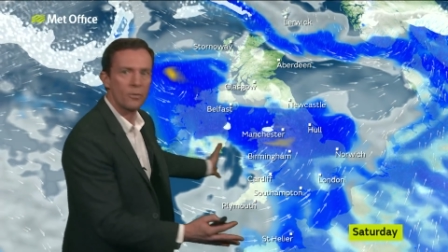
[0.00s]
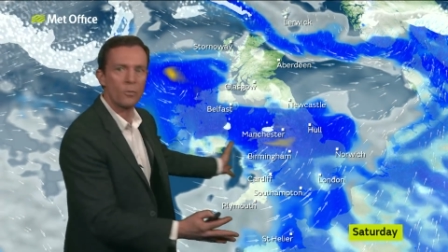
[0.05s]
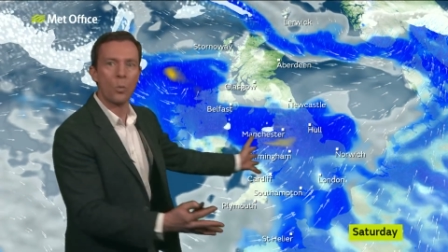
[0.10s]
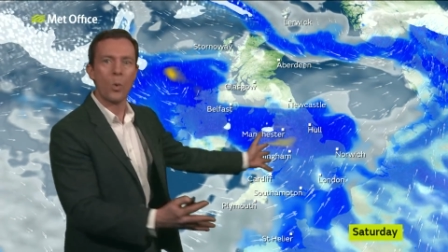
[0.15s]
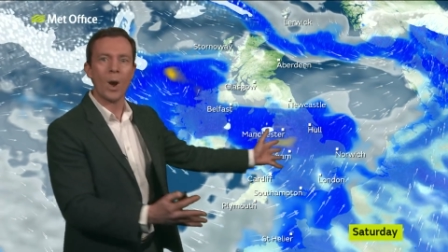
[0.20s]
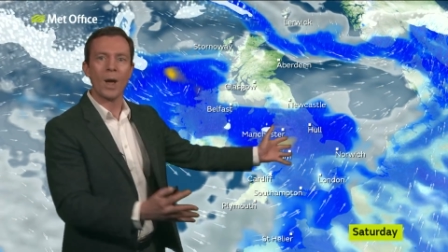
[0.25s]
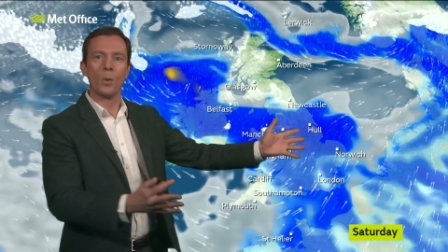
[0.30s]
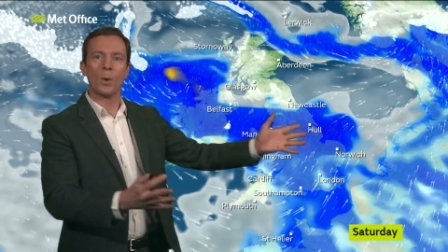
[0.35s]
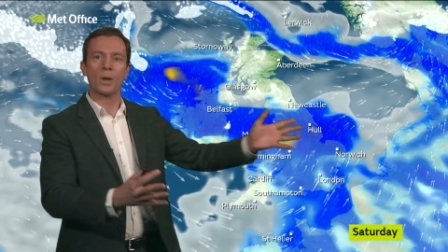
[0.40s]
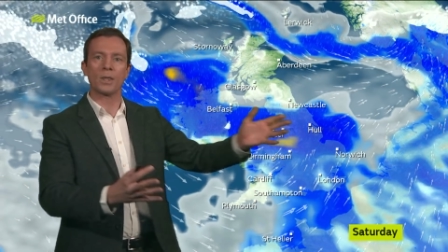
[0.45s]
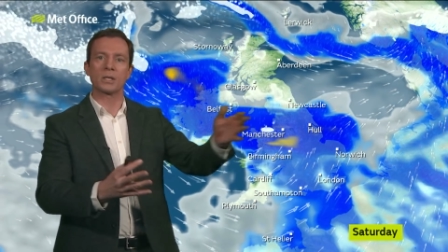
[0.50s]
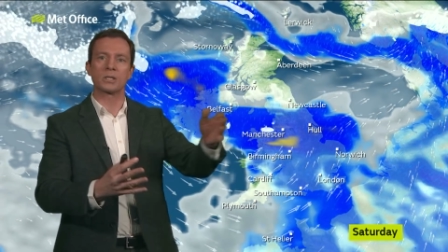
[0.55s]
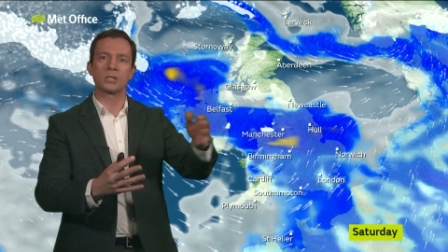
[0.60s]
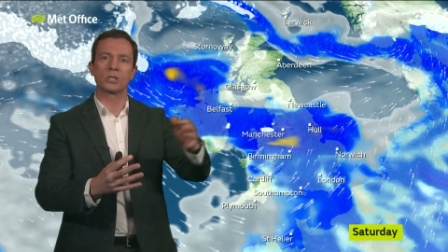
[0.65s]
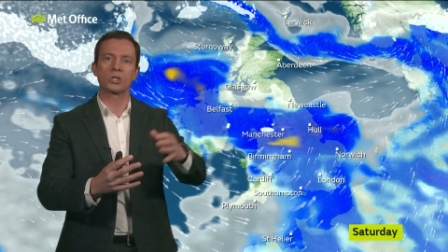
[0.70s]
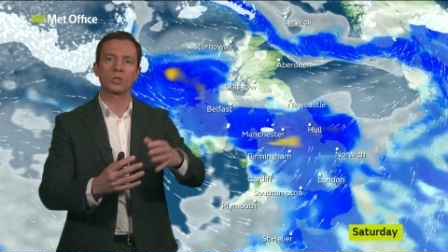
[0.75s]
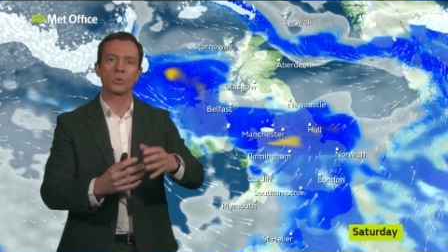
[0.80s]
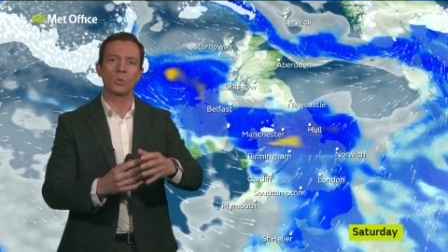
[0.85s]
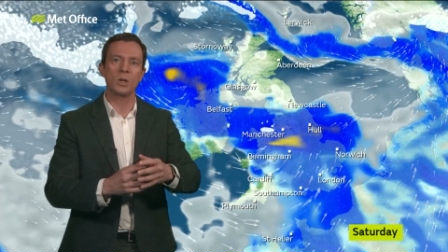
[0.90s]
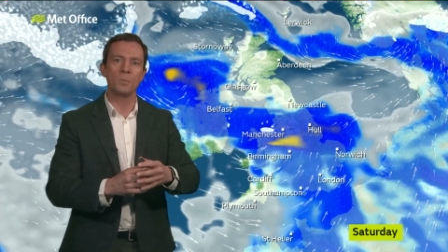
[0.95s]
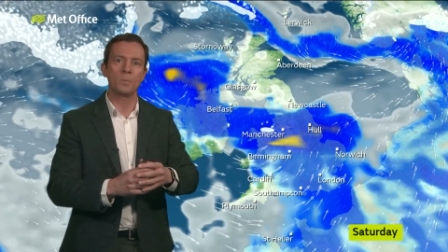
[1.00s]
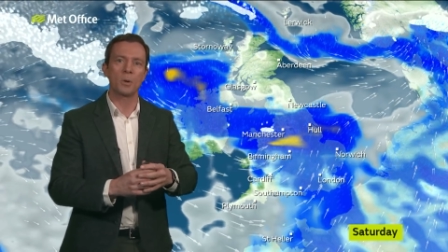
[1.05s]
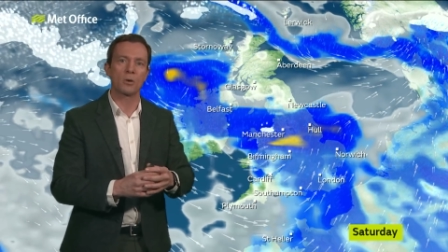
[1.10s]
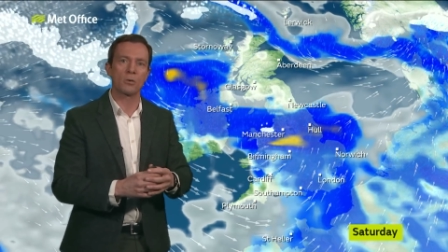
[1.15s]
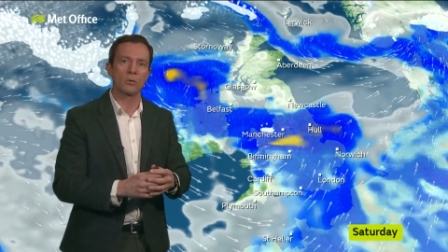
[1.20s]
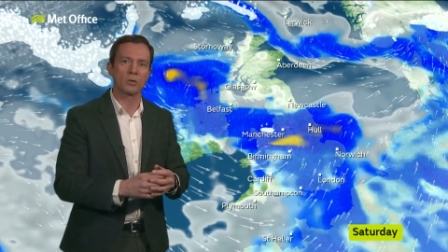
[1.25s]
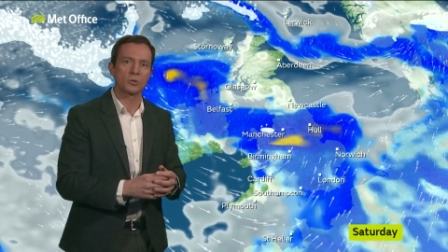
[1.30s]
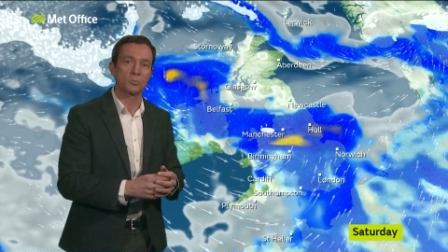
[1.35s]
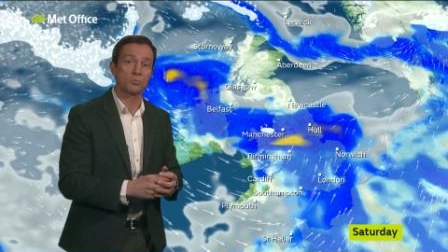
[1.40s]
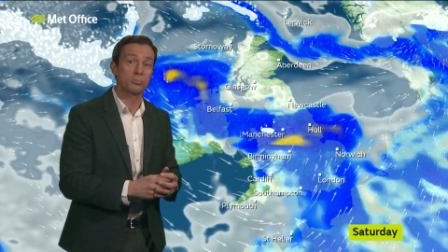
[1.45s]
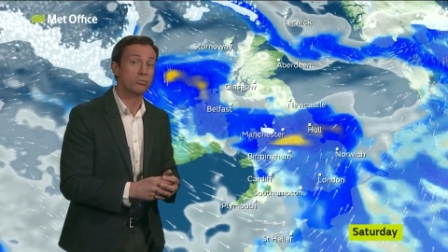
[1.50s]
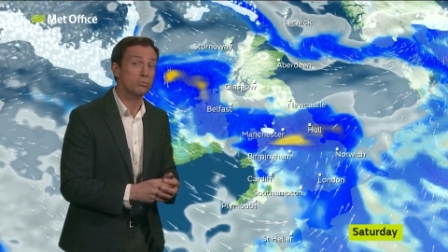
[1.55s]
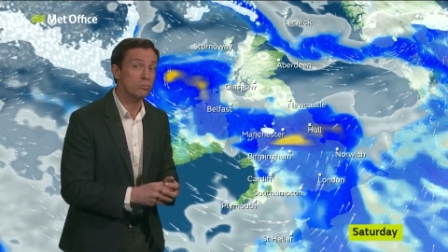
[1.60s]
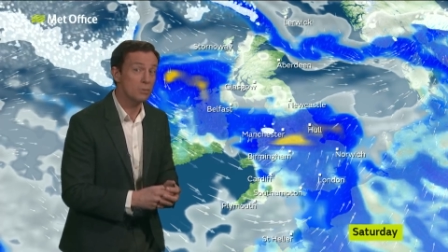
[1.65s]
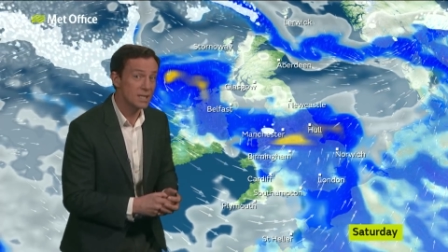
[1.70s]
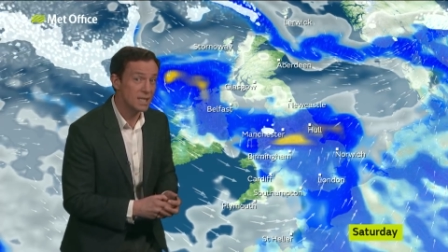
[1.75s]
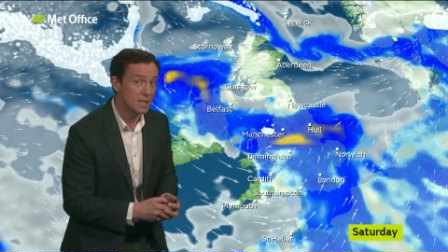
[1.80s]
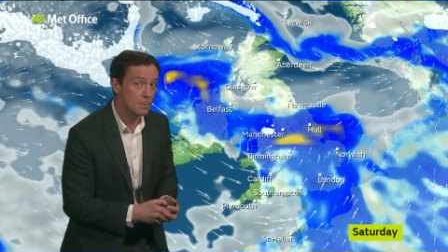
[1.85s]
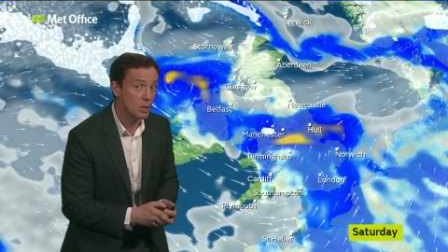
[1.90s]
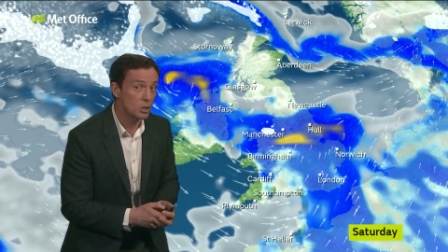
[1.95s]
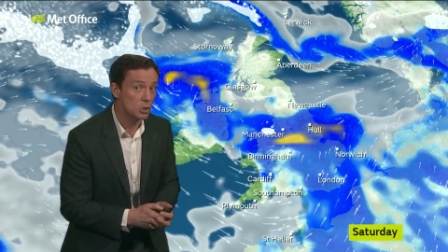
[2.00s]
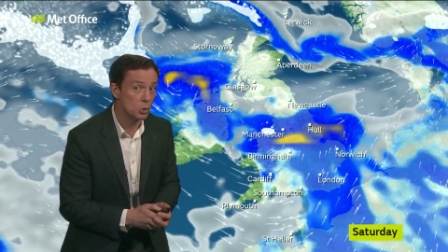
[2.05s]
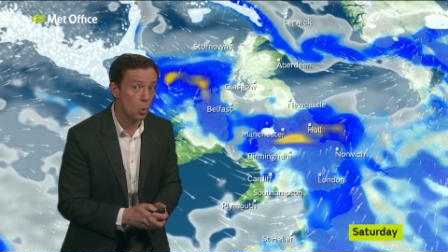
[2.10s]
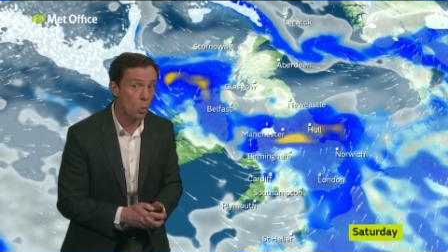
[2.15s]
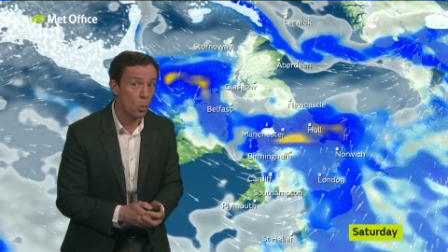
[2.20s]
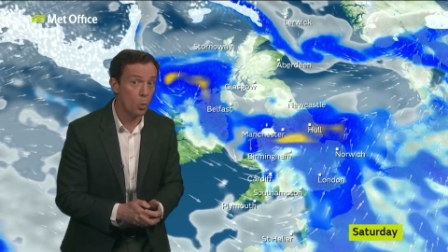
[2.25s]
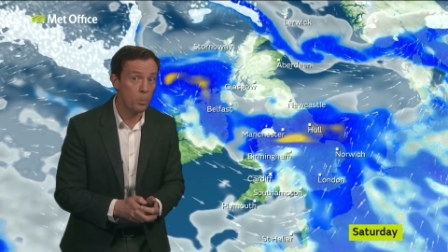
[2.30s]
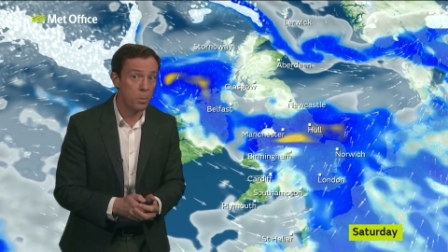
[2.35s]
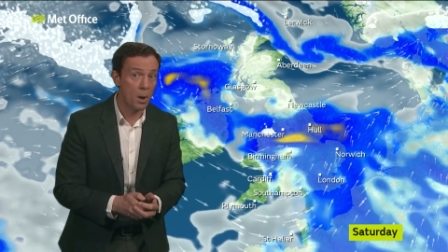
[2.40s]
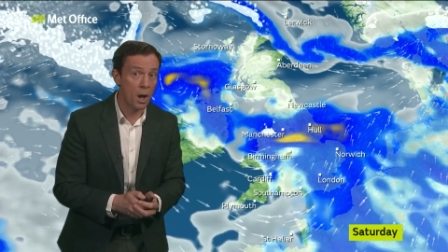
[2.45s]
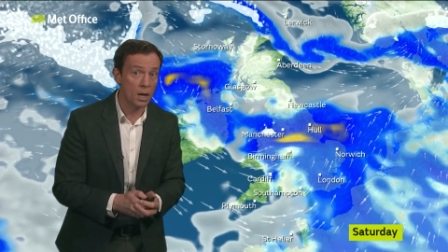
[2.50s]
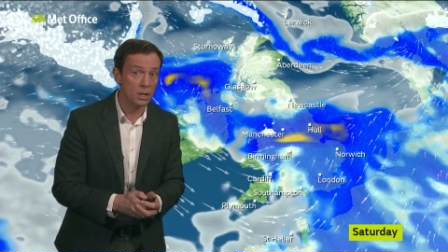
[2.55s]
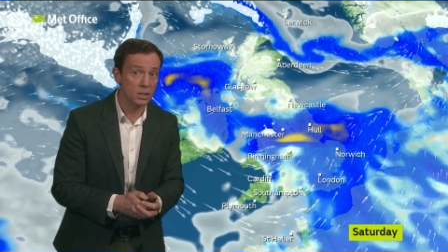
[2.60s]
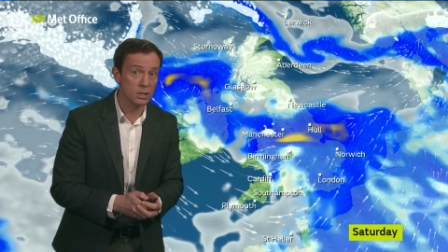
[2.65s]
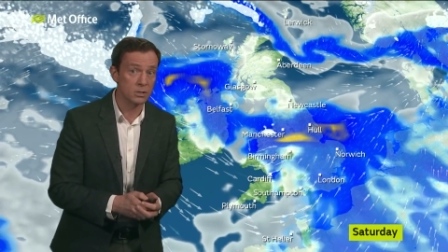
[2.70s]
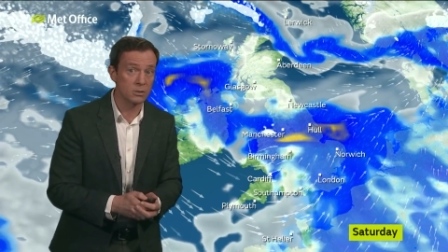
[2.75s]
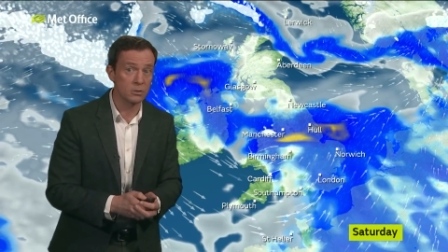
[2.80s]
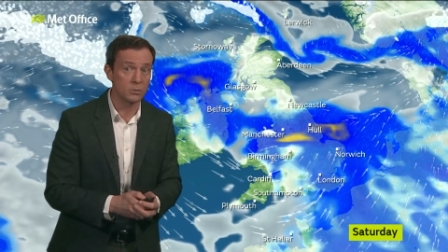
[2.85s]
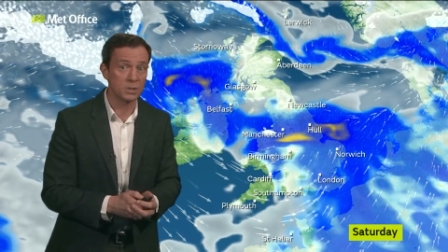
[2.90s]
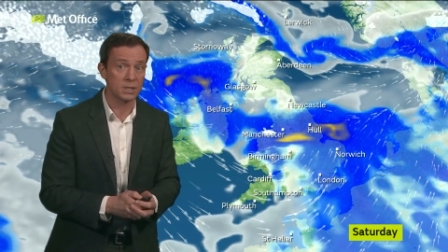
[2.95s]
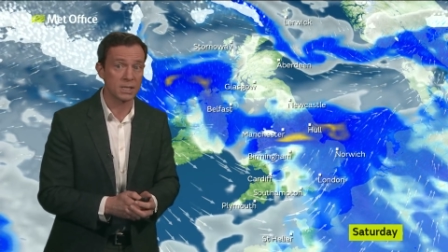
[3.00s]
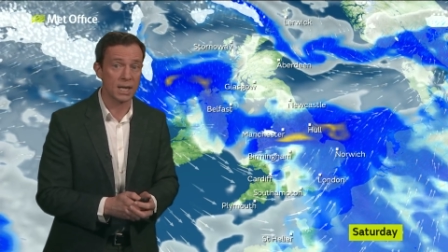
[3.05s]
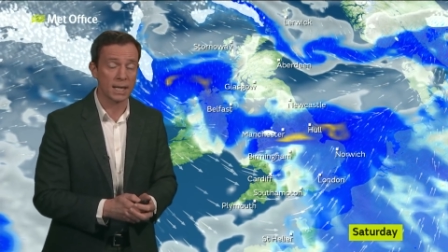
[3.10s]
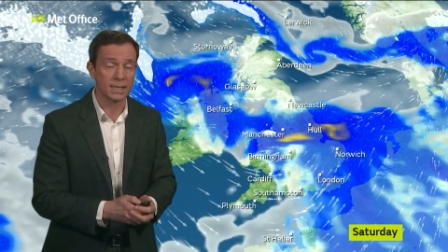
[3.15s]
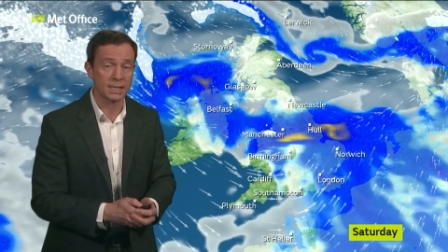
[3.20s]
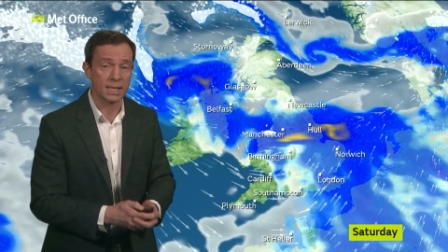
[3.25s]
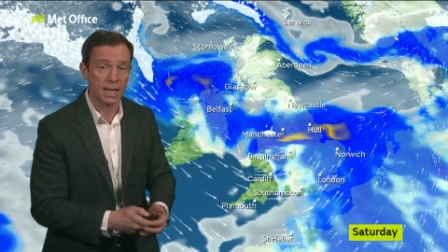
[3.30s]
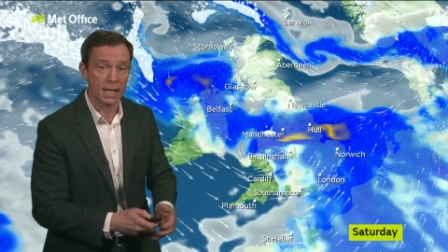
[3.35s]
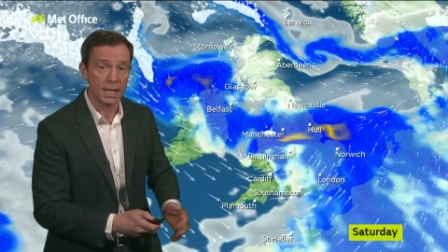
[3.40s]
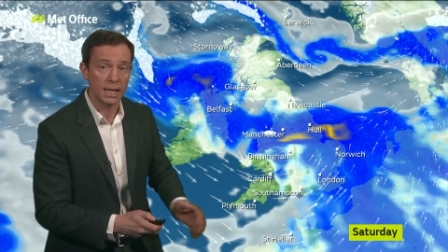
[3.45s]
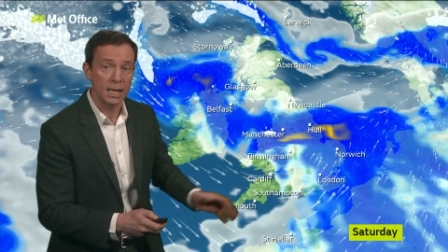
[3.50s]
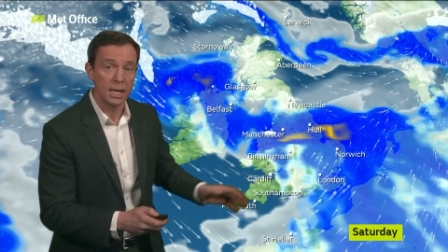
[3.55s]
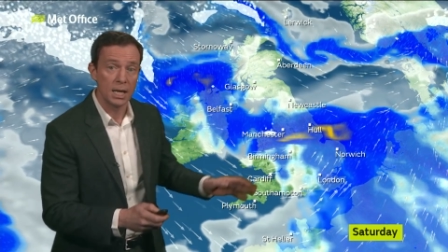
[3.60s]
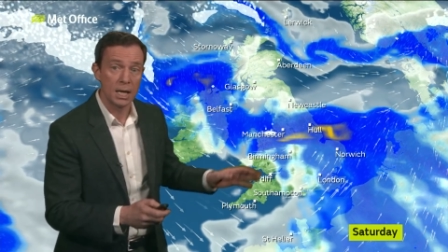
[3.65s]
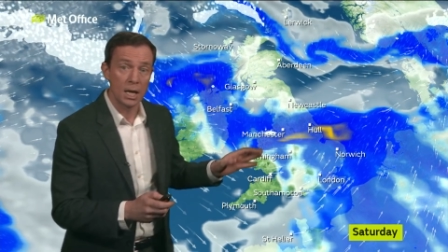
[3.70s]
of wet weather to sweep across pretty much all parts through Saturday.